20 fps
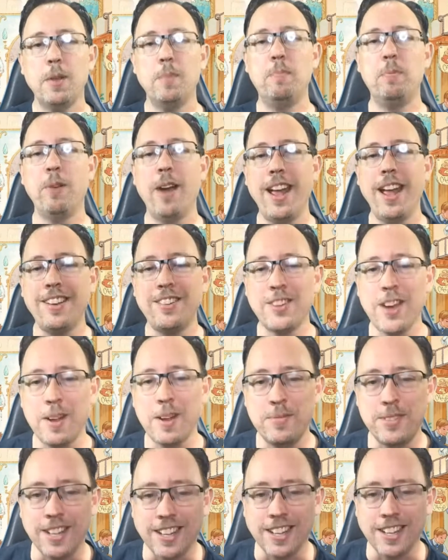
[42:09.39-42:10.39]
Brad
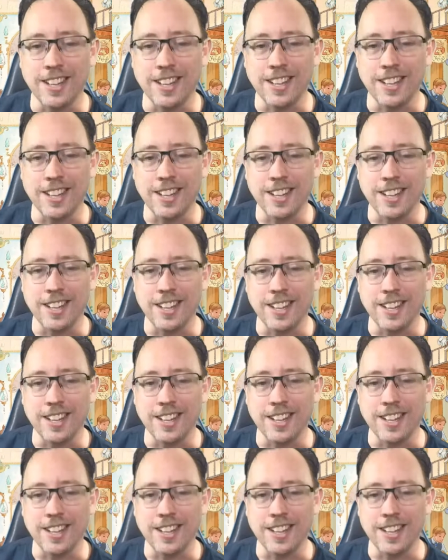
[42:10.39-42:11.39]
chimes in, 7
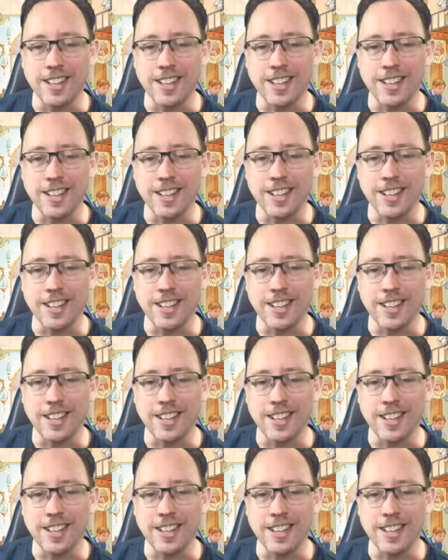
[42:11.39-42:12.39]
players requires an extra
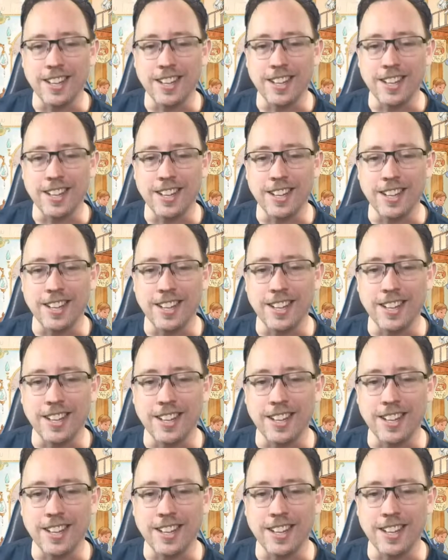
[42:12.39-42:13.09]
table add-on.